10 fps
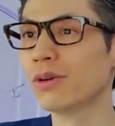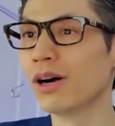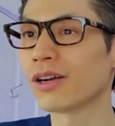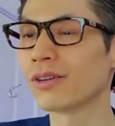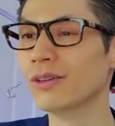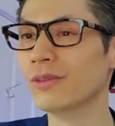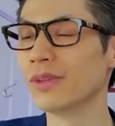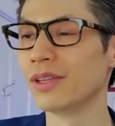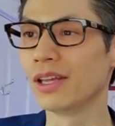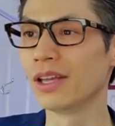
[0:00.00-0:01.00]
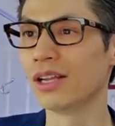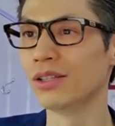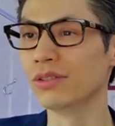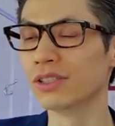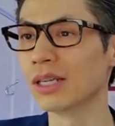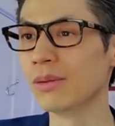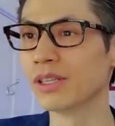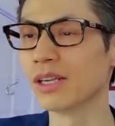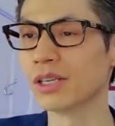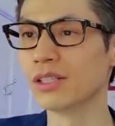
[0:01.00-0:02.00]
a walk and do the same
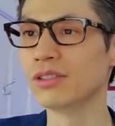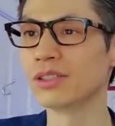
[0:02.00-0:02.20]
thing, right?